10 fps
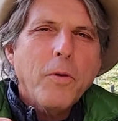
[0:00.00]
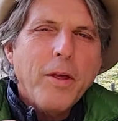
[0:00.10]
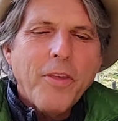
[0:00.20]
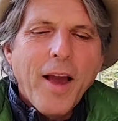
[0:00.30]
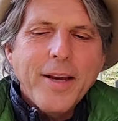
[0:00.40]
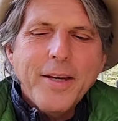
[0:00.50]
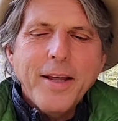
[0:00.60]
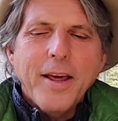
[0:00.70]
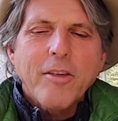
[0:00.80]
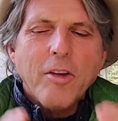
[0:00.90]
The idea
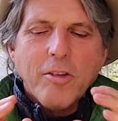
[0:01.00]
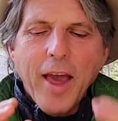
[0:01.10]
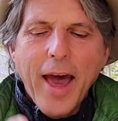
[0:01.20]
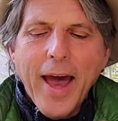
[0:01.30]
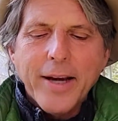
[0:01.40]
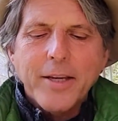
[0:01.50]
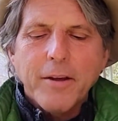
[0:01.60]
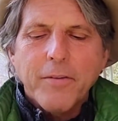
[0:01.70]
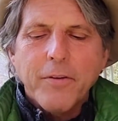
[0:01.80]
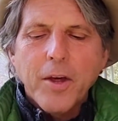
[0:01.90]
is it's
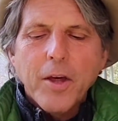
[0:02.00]
active.